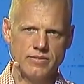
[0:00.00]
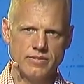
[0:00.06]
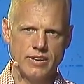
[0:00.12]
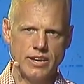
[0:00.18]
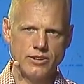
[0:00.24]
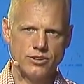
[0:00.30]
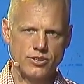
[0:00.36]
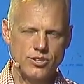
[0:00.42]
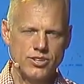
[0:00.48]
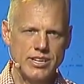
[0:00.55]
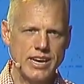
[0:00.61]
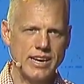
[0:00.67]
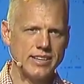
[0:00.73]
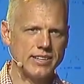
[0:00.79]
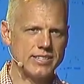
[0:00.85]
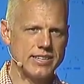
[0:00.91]
And you're
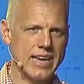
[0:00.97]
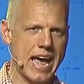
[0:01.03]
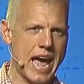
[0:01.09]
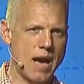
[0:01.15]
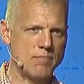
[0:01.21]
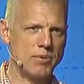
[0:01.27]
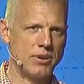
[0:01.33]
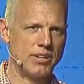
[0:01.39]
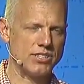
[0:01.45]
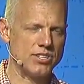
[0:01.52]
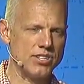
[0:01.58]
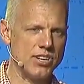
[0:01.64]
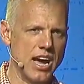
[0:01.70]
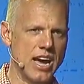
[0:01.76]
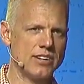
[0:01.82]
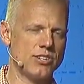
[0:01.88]
seeing this happen. It's
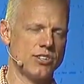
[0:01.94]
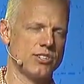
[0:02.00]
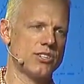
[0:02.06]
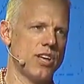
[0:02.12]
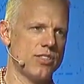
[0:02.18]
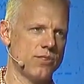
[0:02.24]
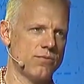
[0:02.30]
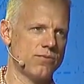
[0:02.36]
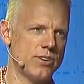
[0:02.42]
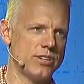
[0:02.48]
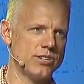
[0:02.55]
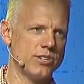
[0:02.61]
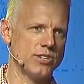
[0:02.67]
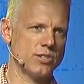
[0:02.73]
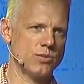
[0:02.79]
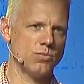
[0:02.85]
not just on the
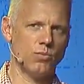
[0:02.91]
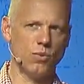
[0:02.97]
fringes.